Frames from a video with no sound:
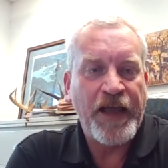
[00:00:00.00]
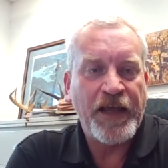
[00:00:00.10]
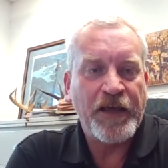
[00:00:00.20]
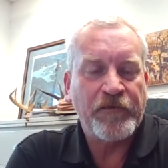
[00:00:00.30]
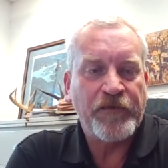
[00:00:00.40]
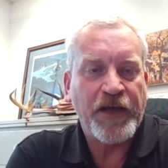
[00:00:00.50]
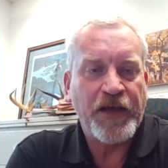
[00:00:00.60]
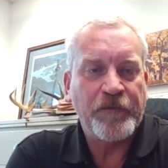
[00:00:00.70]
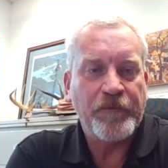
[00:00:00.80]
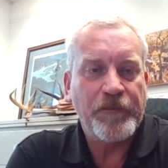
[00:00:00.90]

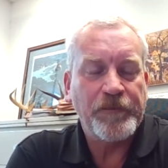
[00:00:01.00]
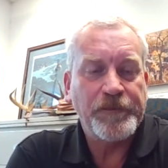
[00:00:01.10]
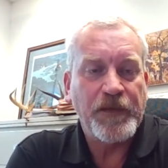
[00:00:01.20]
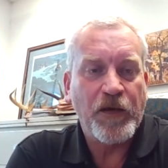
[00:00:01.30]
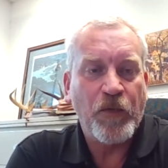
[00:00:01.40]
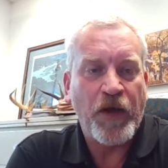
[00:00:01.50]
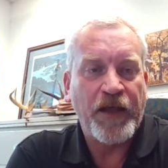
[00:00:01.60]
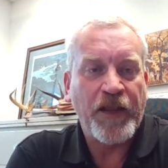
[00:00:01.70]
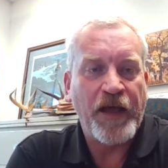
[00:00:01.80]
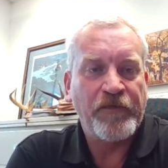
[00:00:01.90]
of
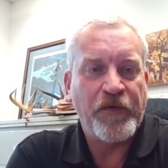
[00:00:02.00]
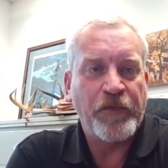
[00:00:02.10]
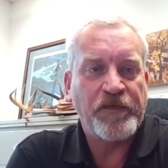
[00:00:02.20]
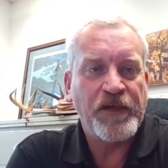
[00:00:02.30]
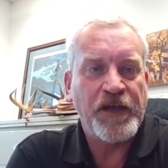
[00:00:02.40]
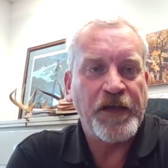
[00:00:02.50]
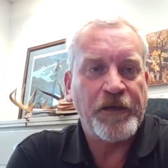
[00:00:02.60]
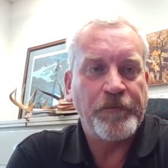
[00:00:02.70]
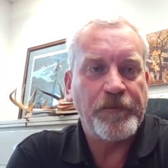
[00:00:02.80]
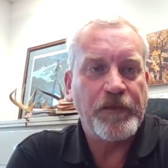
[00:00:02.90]
wildlife that we're
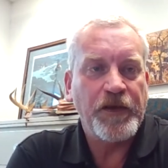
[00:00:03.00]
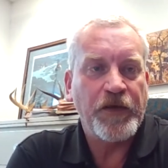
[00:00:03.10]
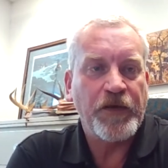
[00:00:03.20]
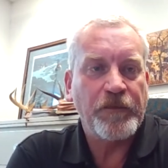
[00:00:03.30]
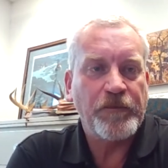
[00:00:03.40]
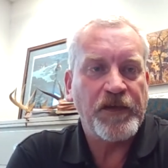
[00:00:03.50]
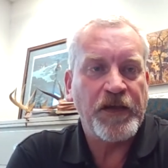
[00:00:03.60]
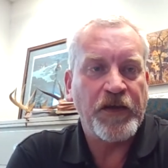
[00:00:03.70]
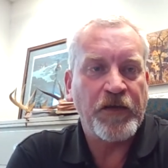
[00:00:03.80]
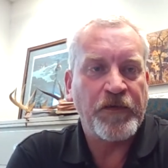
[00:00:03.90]
seeing
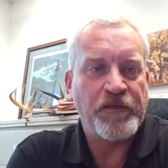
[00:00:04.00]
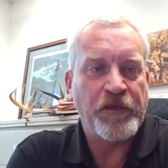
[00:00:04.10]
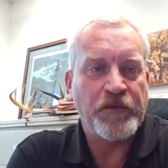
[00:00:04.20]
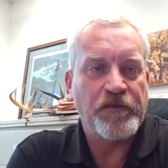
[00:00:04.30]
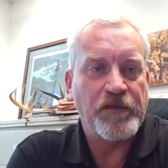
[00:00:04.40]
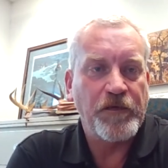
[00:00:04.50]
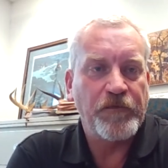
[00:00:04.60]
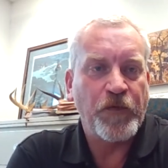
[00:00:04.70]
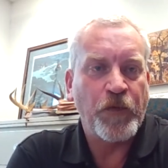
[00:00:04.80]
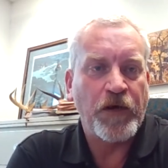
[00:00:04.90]
good results
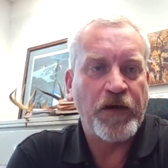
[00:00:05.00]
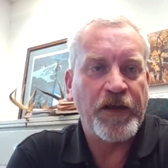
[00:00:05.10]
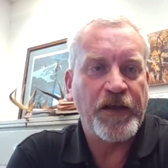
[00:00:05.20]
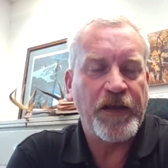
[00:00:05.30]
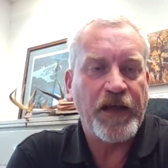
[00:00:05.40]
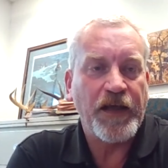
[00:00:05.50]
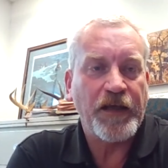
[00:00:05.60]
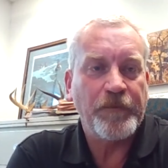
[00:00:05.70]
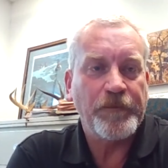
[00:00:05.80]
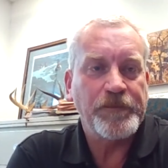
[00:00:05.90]
for and
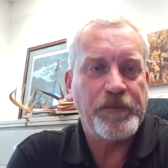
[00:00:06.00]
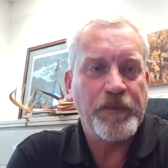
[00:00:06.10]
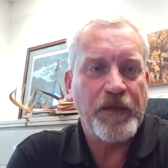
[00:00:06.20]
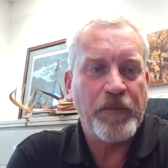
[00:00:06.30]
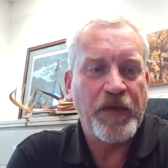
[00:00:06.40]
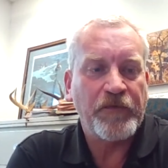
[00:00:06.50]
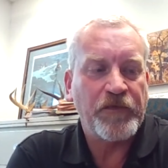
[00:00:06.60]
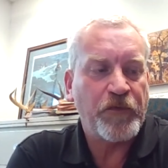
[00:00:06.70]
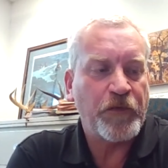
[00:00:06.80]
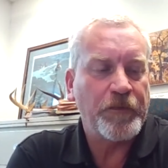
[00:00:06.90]

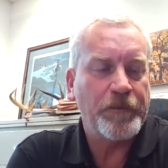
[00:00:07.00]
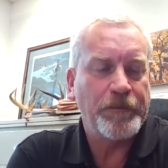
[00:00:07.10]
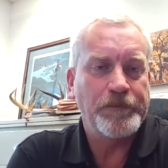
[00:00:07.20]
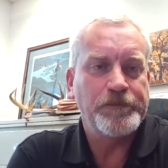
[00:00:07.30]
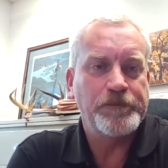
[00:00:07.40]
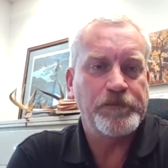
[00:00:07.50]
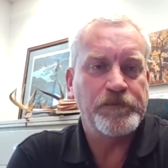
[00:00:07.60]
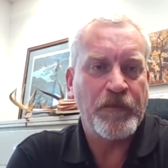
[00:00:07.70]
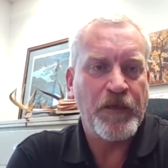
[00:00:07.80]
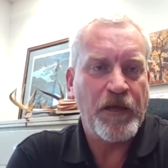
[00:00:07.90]
benefits for.
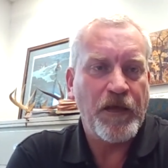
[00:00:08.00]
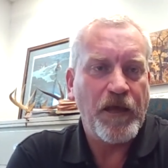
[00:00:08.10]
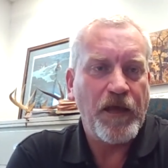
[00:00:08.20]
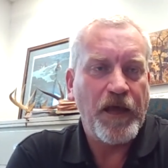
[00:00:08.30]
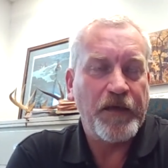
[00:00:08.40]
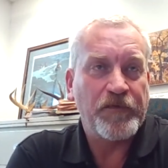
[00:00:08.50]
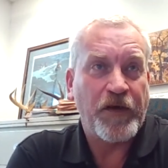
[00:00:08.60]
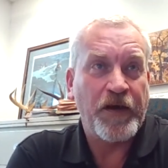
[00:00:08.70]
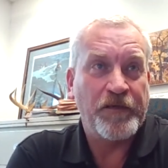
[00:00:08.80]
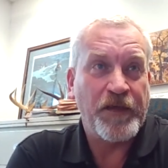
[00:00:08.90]
As
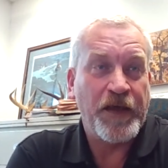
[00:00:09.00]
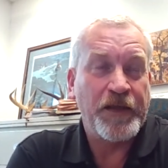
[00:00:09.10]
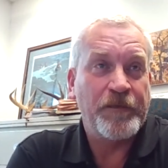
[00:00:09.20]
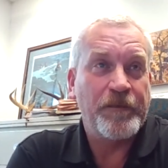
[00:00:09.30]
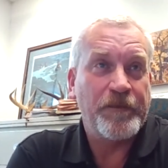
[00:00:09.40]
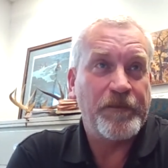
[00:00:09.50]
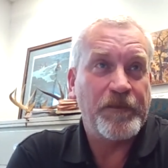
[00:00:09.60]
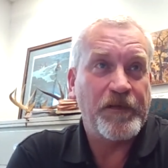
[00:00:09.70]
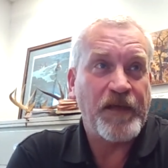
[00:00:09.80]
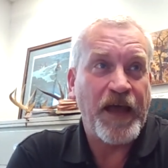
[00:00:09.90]
far as the
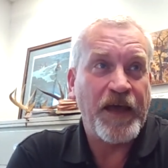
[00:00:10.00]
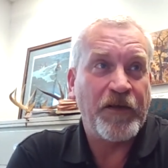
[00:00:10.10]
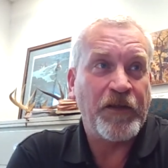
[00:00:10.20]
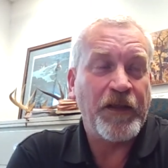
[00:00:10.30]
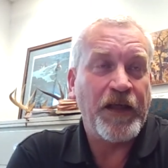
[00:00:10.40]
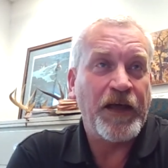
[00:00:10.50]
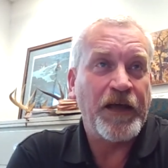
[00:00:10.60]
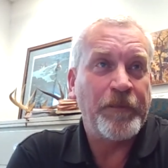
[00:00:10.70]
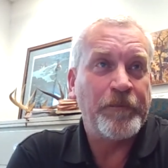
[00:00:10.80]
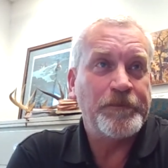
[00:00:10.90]

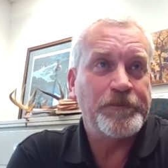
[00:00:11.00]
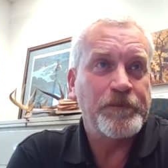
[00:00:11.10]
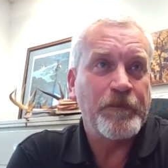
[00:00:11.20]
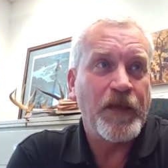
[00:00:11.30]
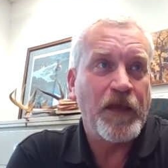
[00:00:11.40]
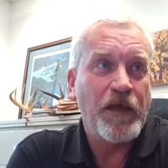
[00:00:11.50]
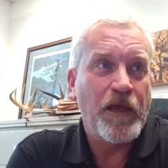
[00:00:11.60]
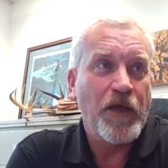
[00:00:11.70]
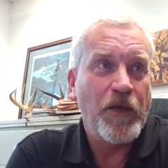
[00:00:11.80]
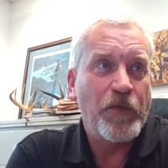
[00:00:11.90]
societal,
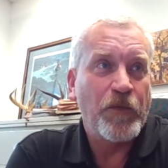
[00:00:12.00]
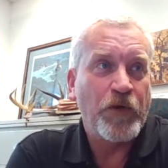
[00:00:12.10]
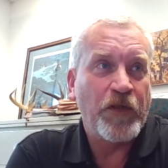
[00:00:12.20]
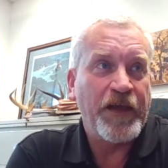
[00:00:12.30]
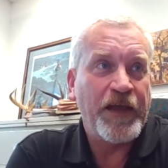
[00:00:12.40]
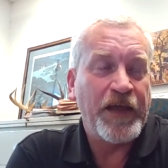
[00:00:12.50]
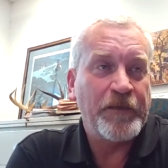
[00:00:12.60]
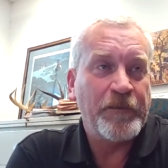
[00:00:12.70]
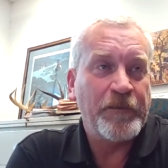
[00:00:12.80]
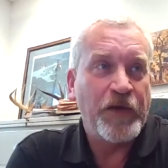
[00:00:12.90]
really a
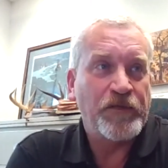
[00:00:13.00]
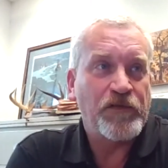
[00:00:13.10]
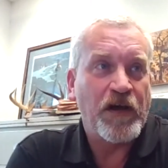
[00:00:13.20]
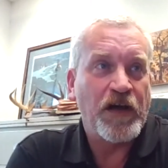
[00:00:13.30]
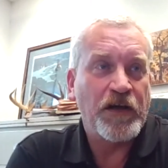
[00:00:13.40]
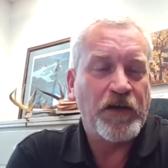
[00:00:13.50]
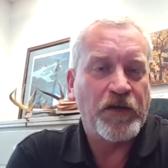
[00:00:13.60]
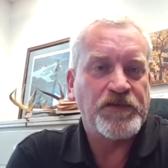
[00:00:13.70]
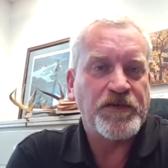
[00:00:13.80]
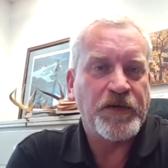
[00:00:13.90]
strong
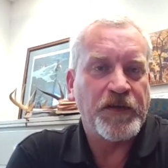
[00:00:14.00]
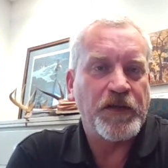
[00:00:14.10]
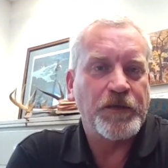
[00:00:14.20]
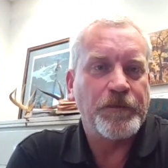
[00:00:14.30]
cultural